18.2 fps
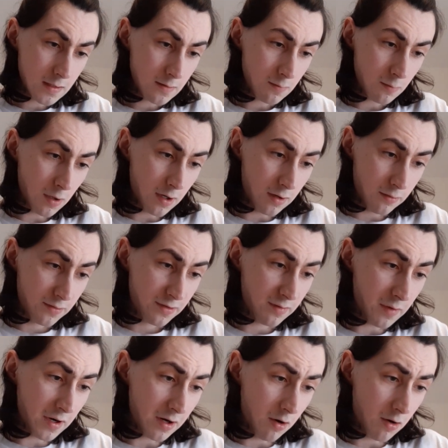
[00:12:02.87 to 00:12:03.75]
Well, what
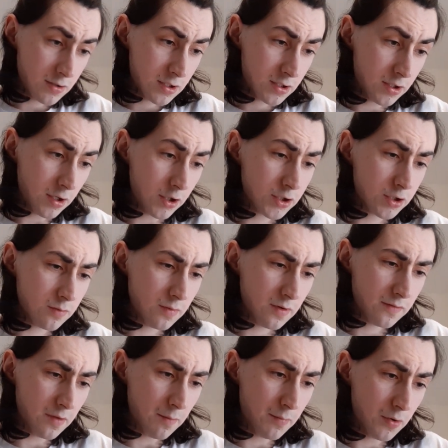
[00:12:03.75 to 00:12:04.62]
am I going to touch on
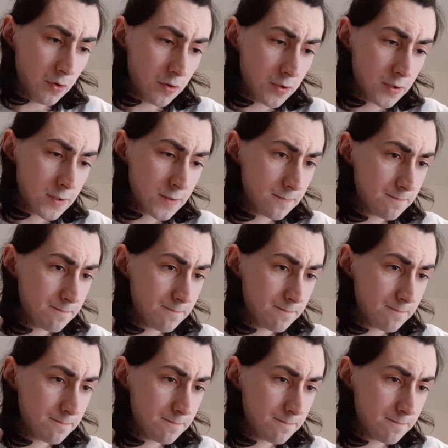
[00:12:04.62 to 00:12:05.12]
with the book?